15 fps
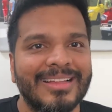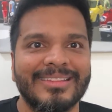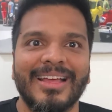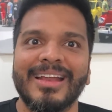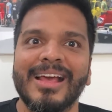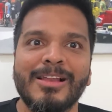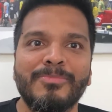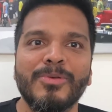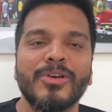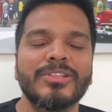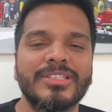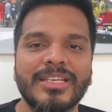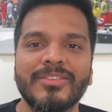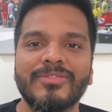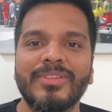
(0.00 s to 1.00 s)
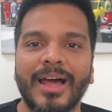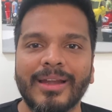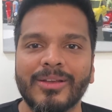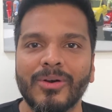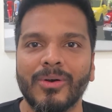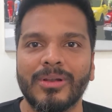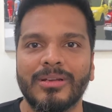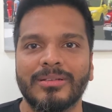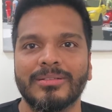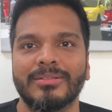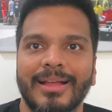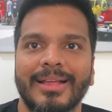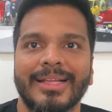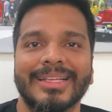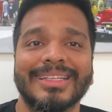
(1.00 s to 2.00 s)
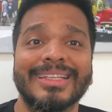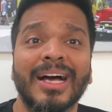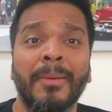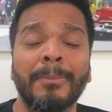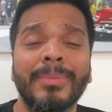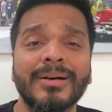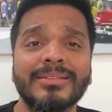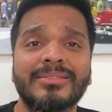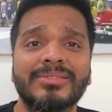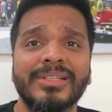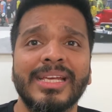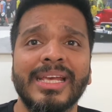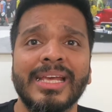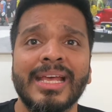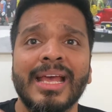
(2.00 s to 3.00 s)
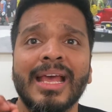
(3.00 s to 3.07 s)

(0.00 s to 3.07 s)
that help you achieve that goal. Number 3,